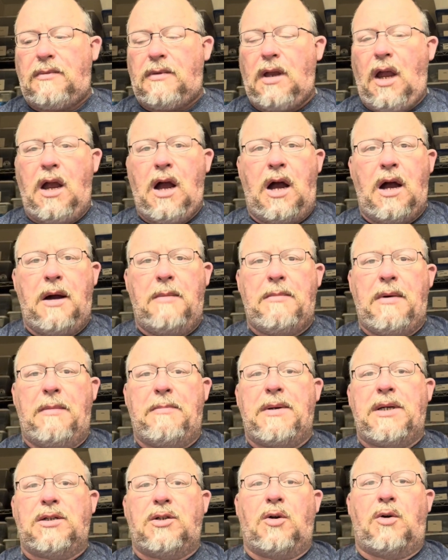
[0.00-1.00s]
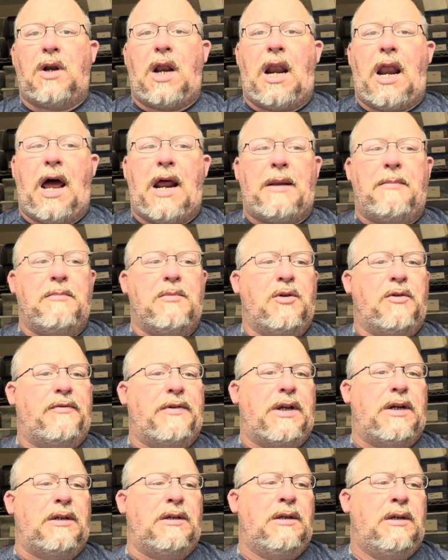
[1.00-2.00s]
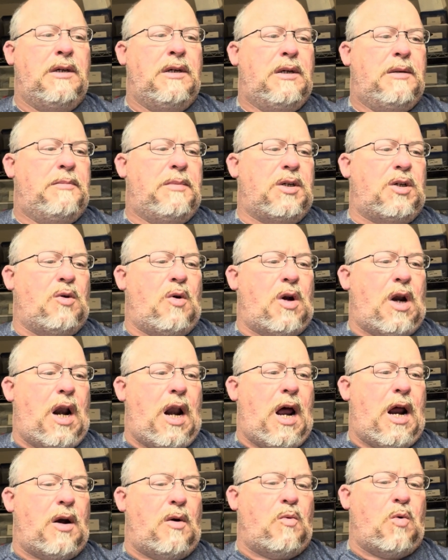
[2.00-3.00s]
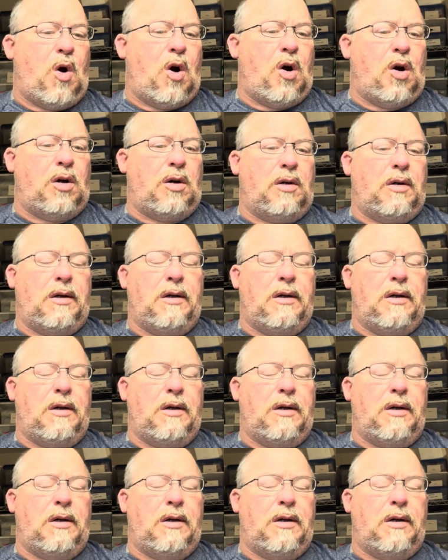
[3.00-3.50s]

I've been doing a lot of moving, been doing a lot of work,